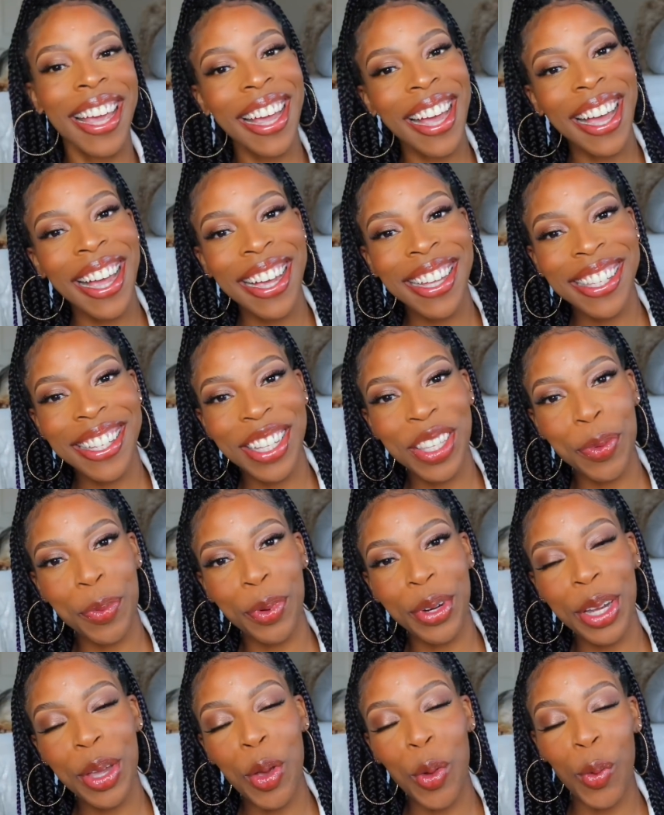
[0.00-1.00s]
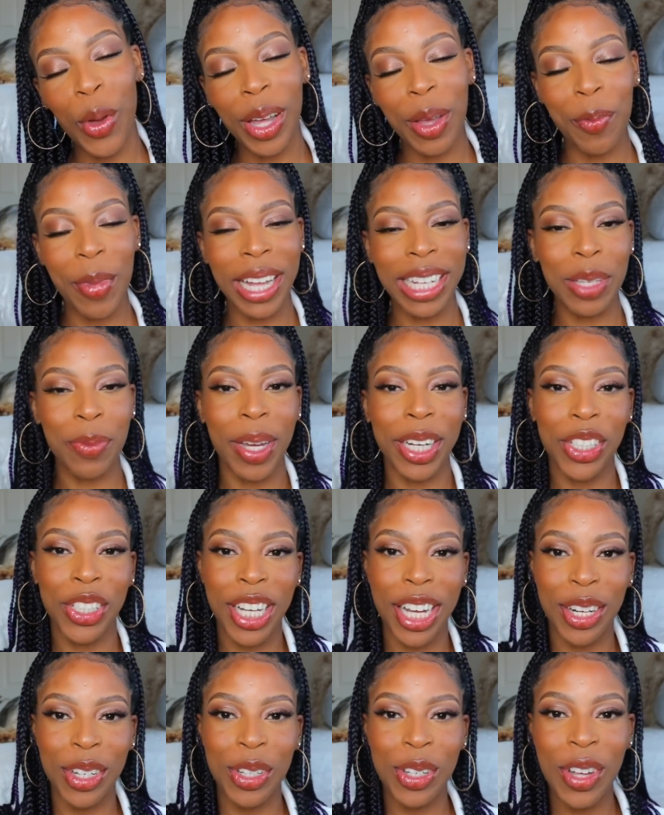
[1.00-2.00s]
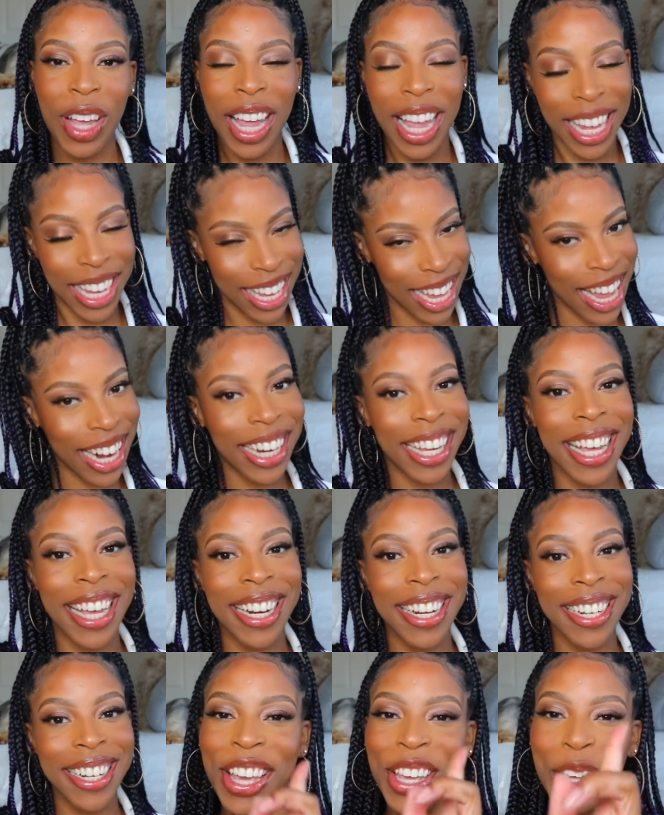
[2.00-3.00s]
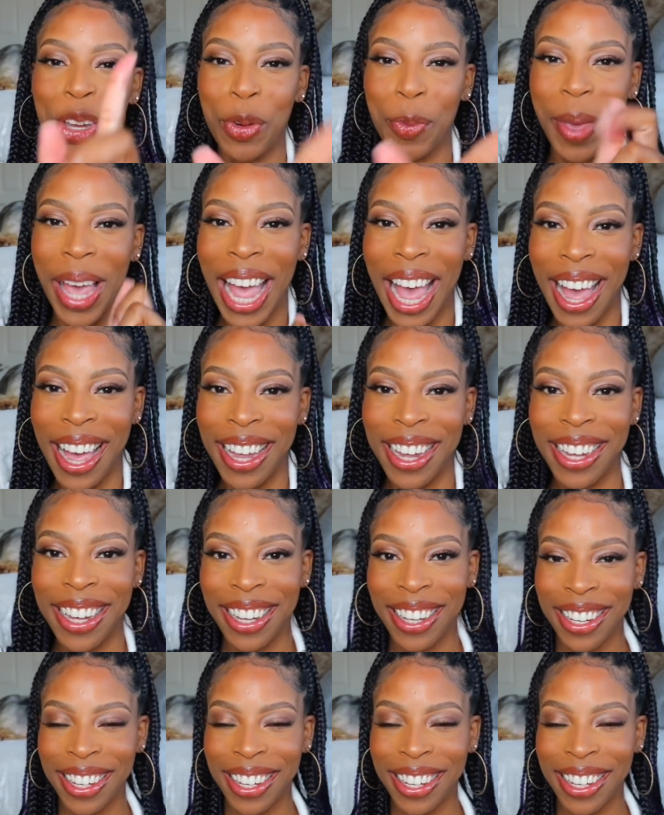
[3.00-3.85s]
guys, it's Brie. Welcome back to my channel yet again. You're back.